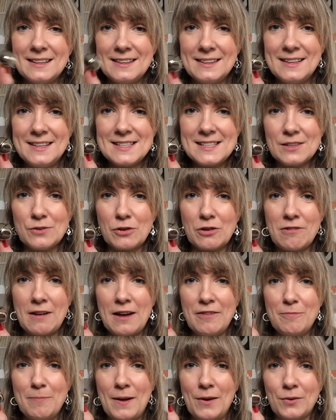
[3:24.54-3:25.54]
these little
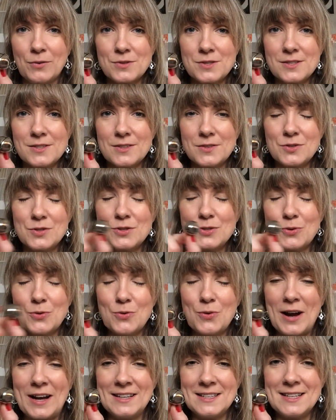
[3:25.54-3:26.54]
craft bells are
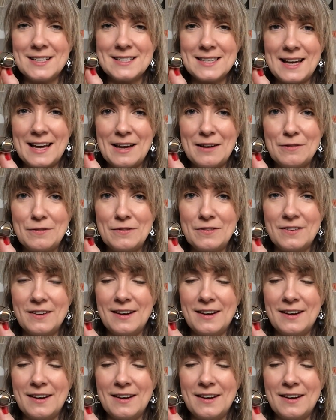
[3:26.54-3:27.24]
so handy to have,